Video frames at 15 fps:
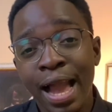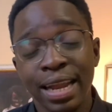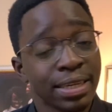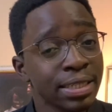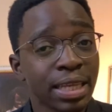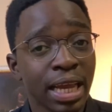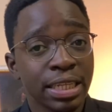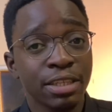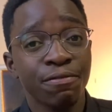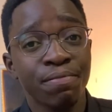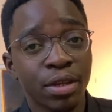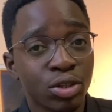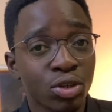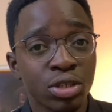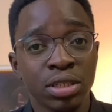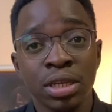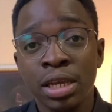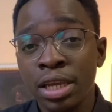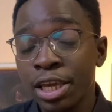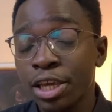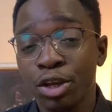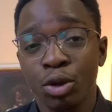And these active methods
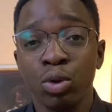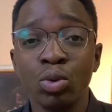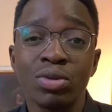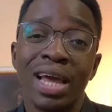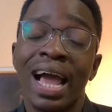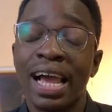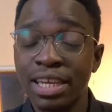include